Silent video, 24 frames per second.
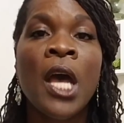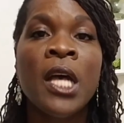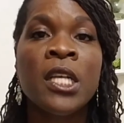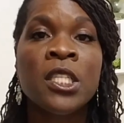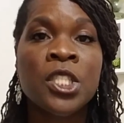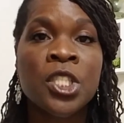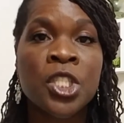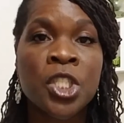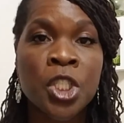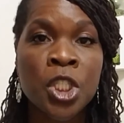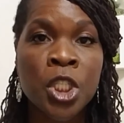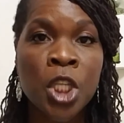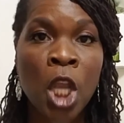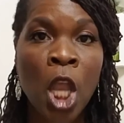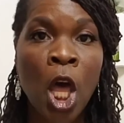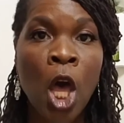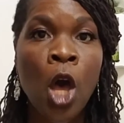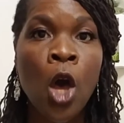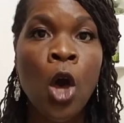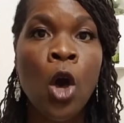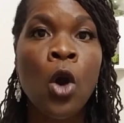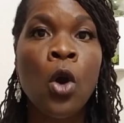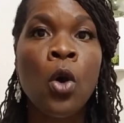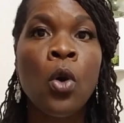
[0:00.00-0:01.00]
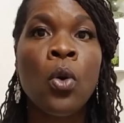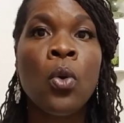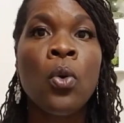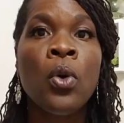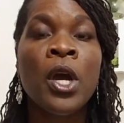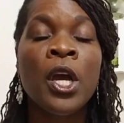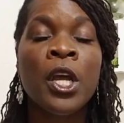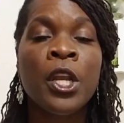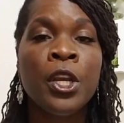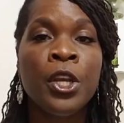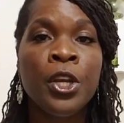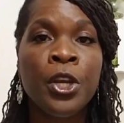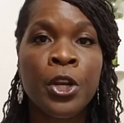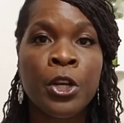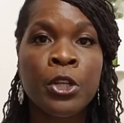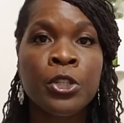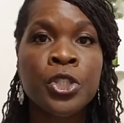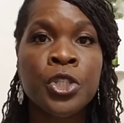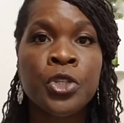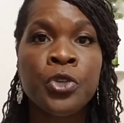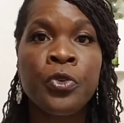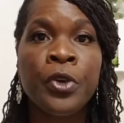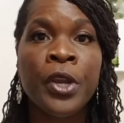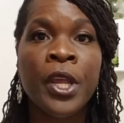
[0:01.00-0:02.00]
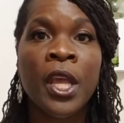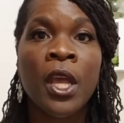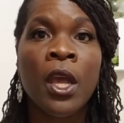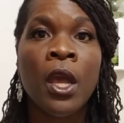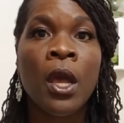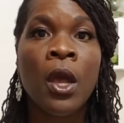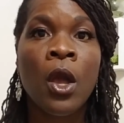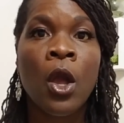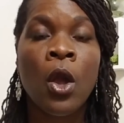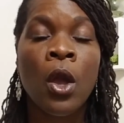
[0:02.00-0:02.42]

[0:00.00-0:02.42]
slow, nurturing,